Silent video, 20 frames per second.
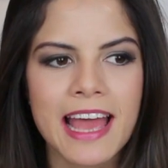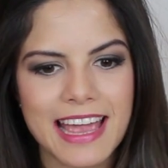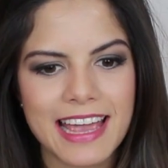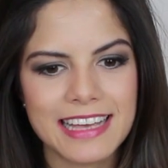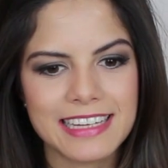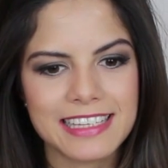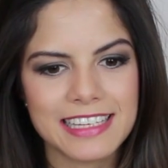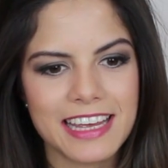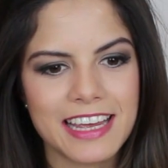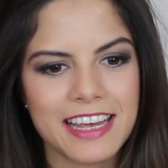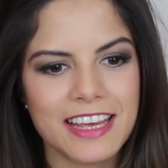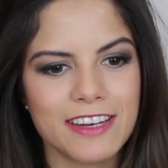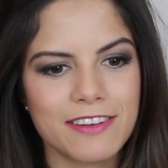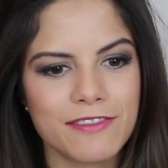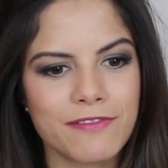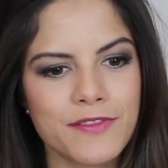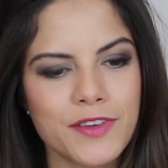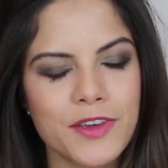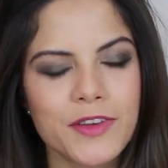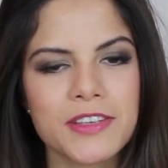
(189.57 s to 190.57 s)
It
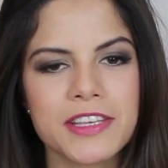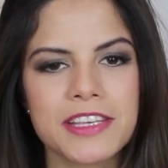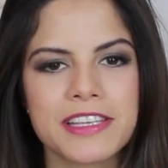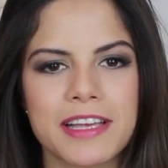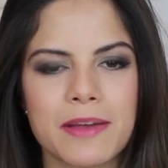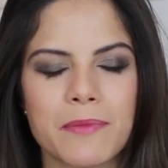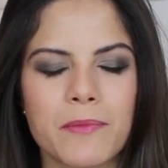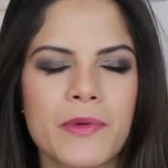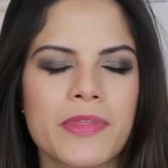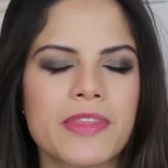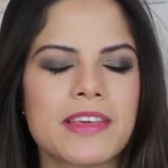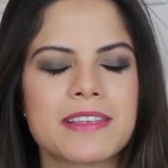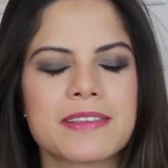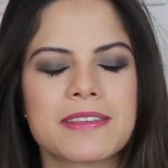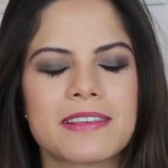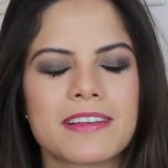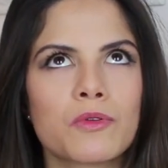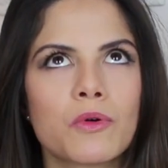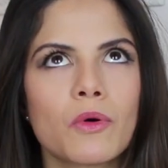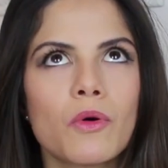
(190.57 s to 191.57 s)
infuses it with
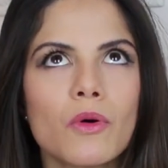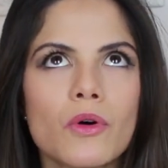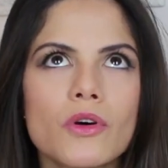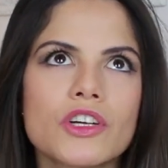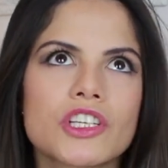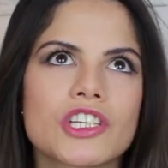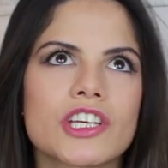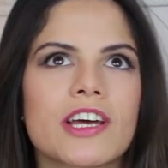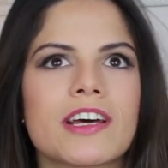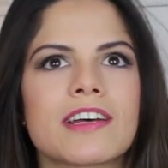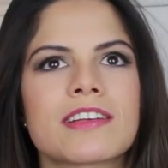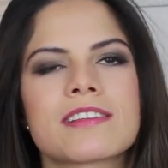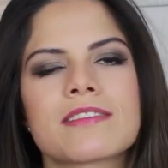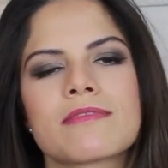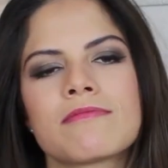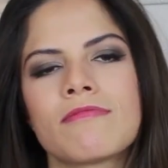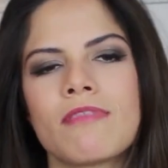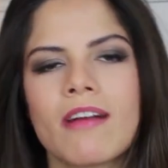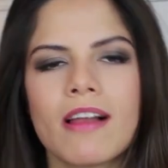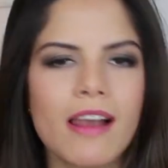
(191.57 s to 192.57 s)
this
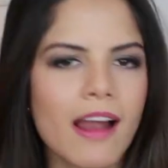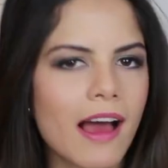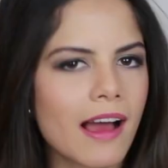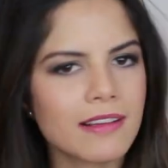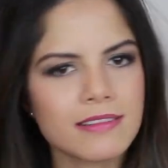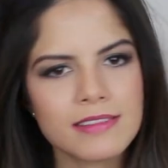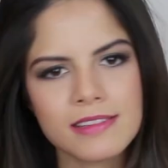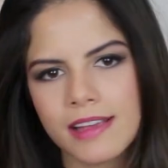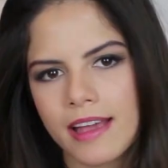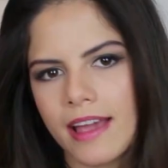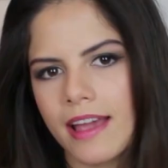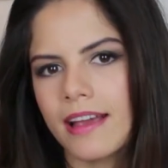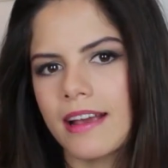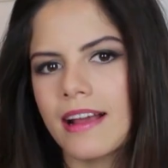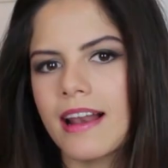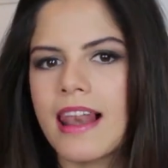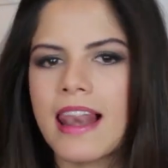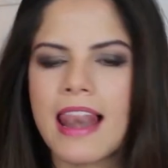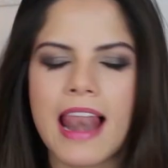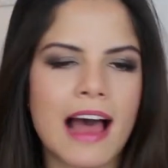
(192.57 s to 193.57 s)
gorgeous, relaxing
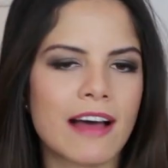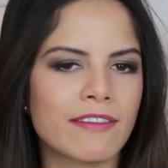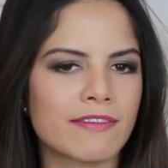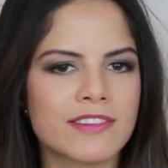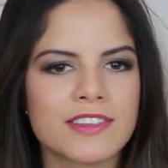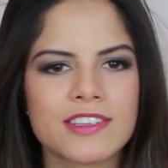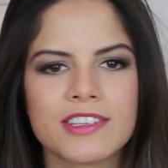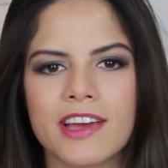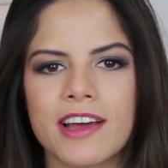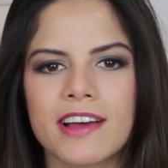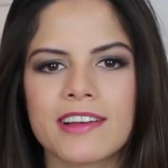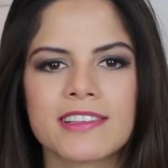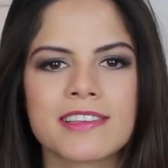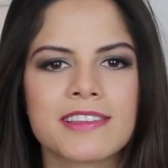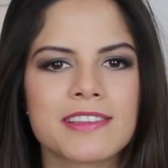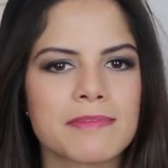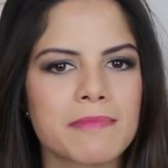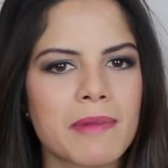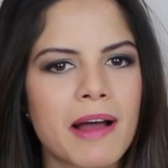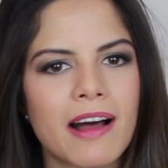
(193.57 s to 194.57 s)
lavender
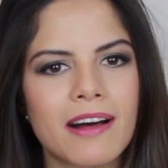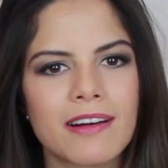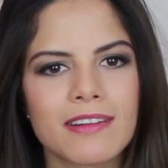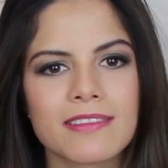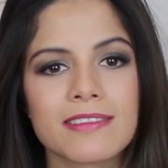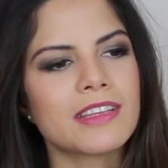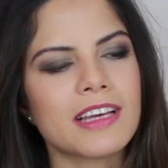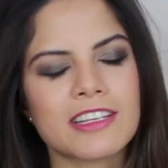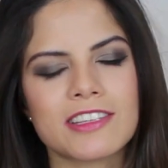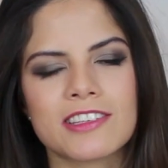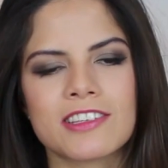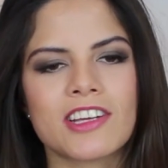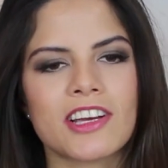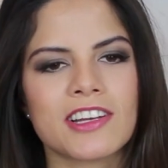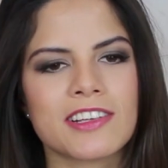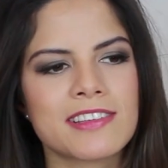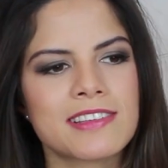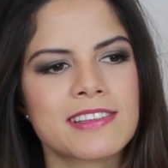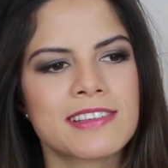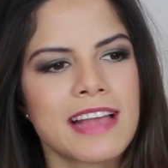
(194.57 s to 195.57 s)
smell that
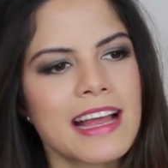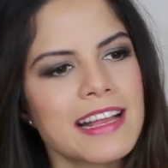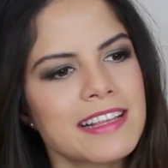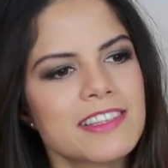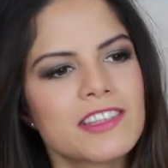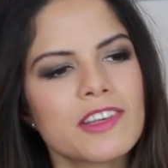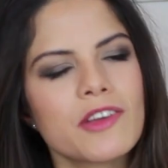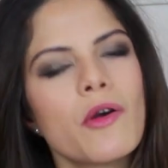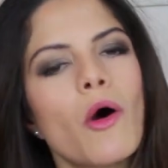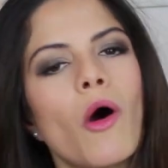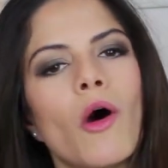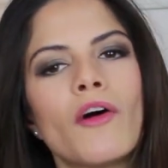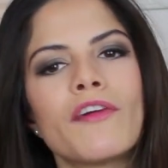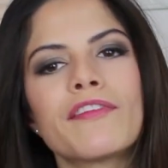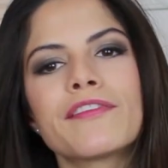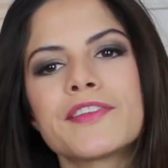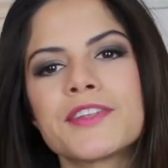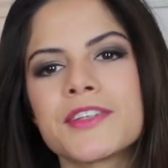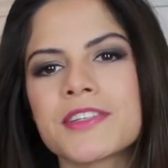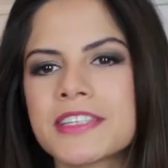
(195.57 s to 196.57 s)
just sends you
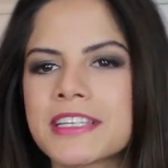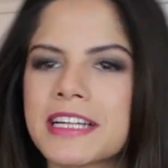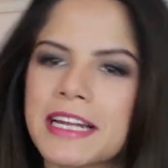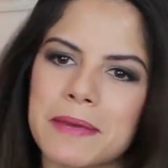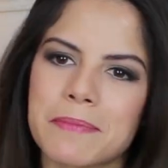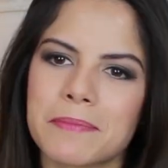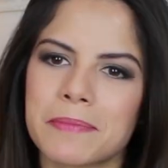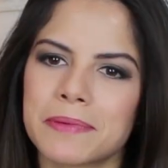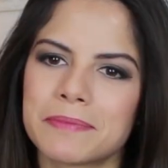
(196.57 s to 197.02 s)
off to sleep.